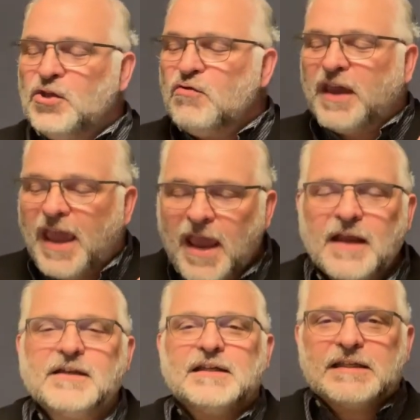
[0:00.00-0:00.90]
You
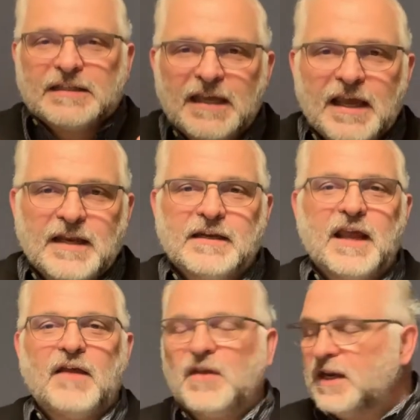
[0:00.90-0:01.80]
can't
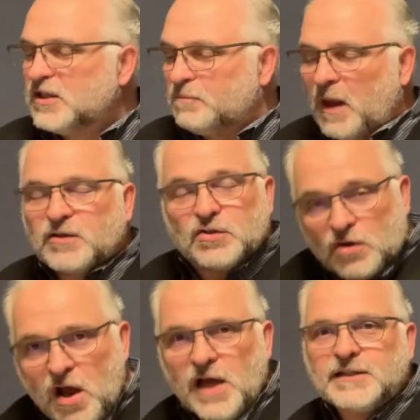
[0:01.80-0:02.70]
sin and then expect
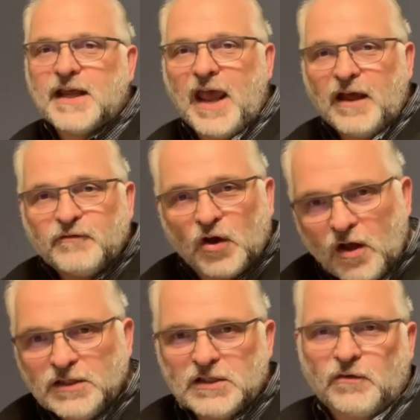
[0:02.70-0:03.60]
not to have
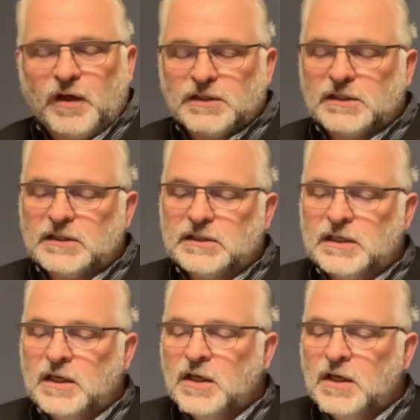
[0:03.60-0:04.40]
consequences.